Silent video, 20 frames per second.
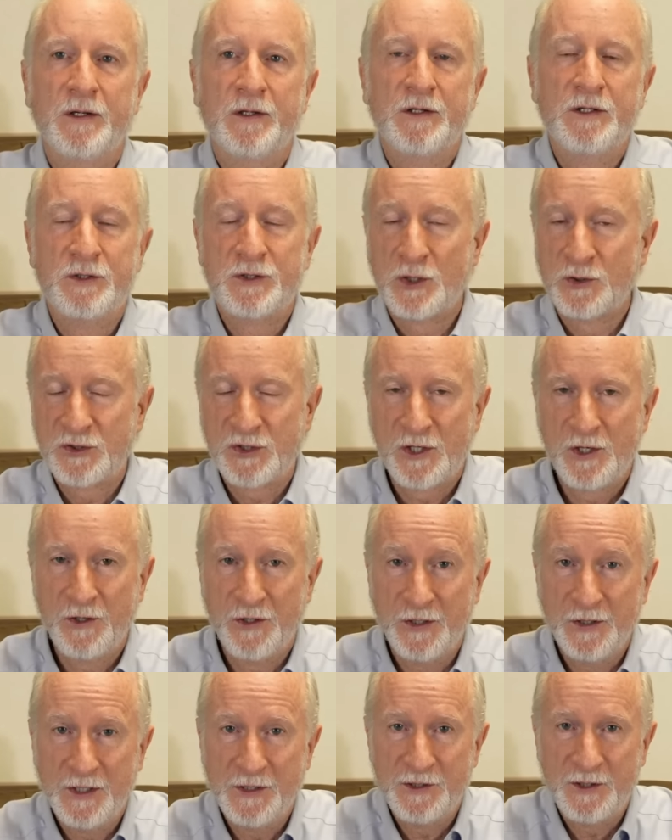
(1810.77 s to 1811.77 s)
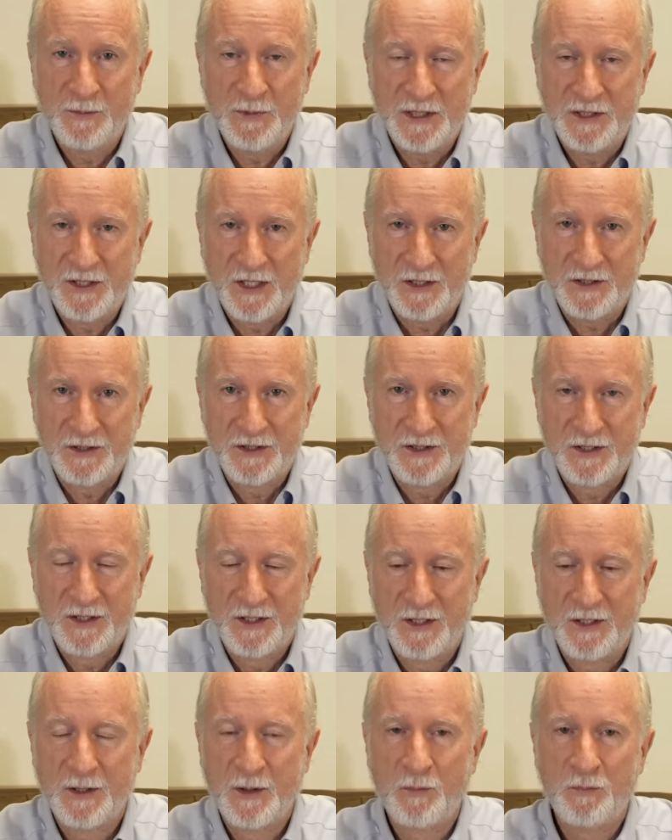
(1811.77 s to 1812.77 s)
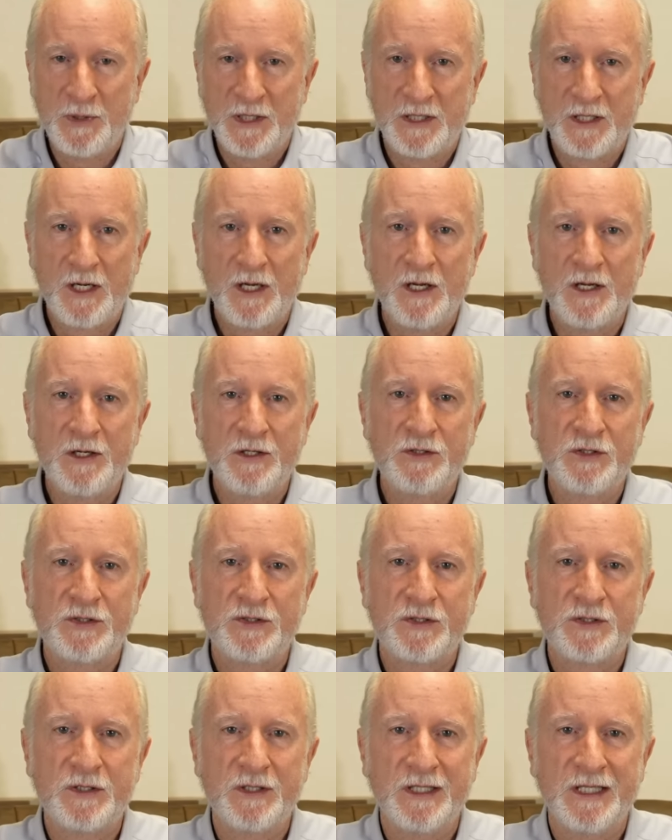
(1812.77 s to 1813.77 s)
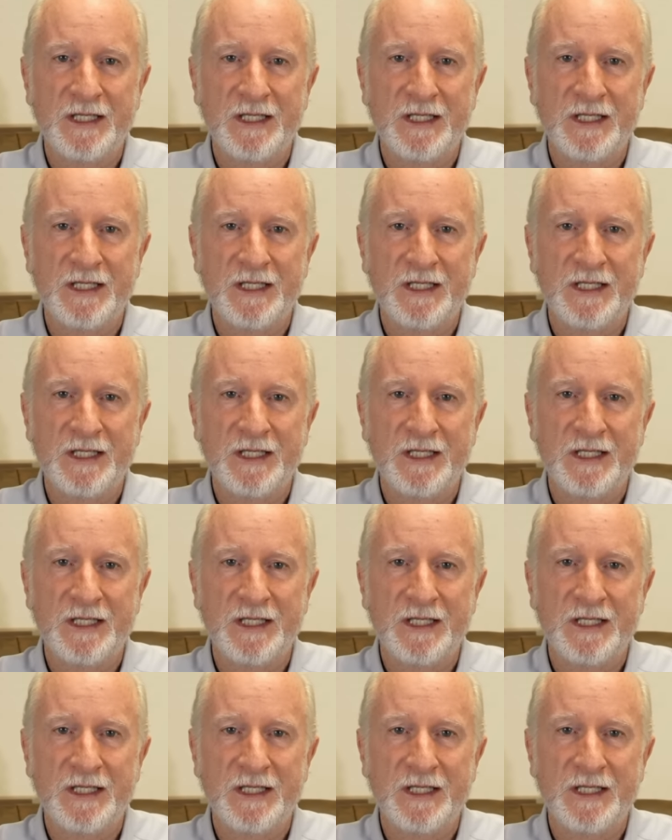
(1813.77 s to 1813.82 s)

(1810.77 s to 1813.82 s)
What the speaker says: Social Security needs to be touched because